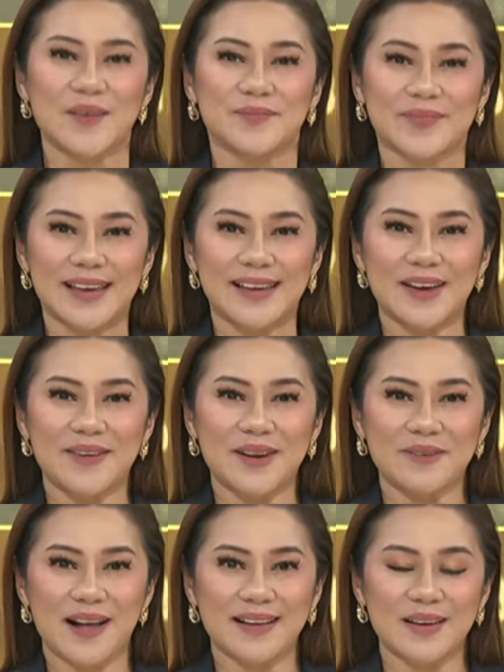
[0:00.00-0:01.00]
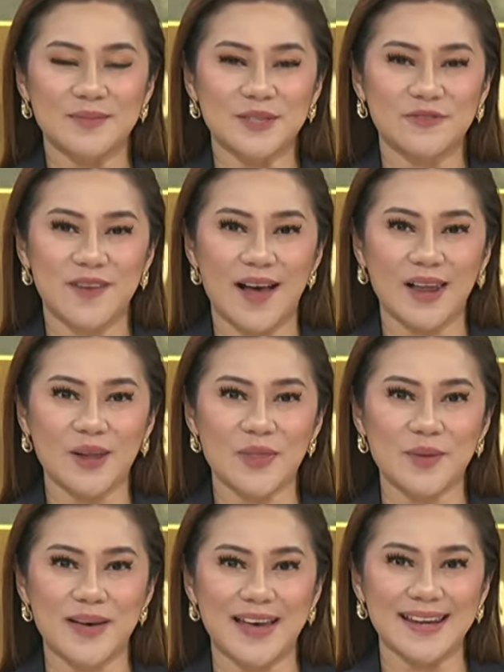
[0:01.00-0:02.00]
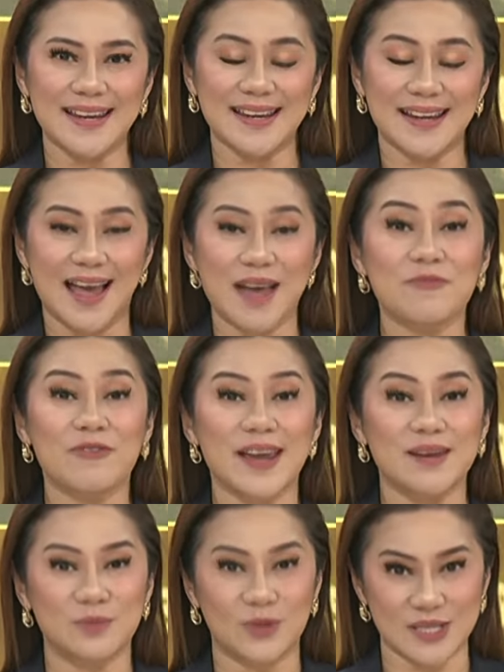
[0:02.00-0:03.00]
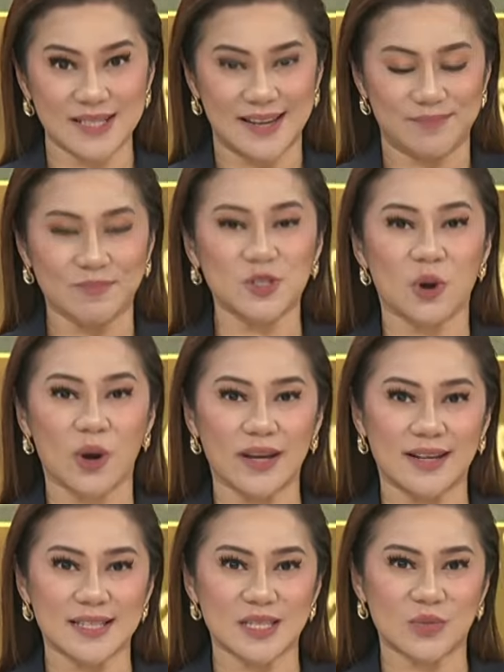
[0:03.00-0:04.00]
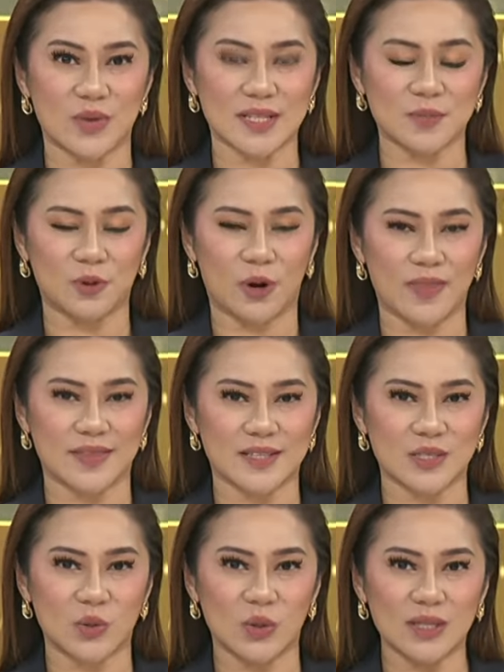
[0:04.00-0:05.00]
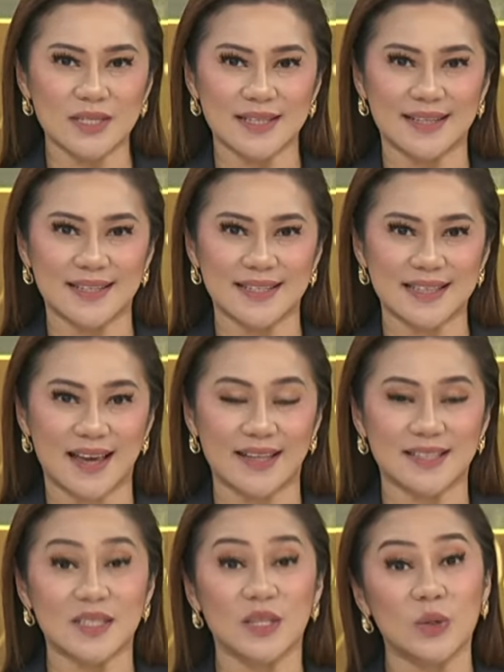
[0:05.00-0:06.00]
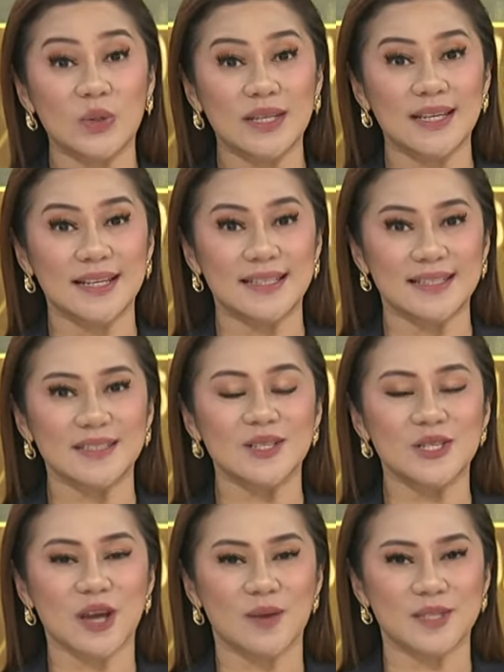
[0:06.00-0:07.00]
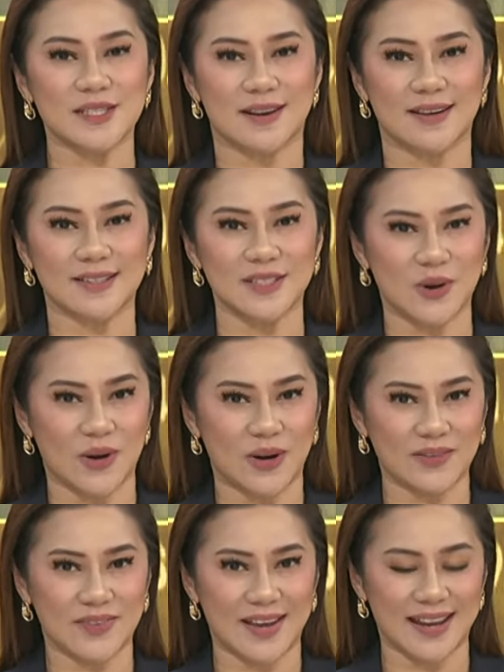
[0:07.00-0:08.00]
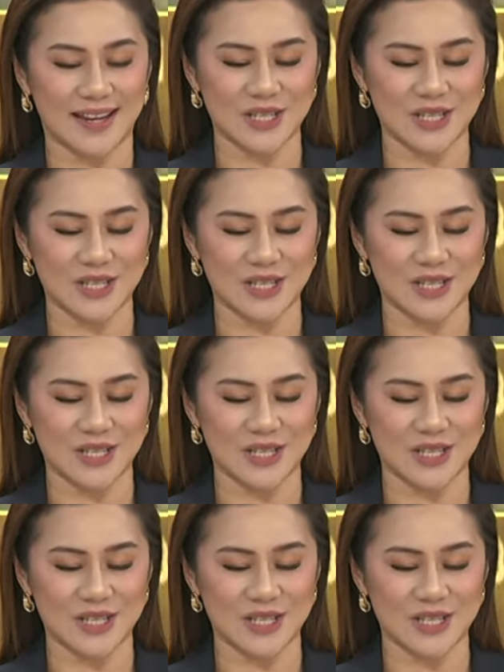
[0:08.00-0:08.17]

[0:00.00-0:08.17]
Hello and welcome to Follow the Money. I'm Raine Musñgi. Join us as we explore the tools and insights you need to jumpstart your financial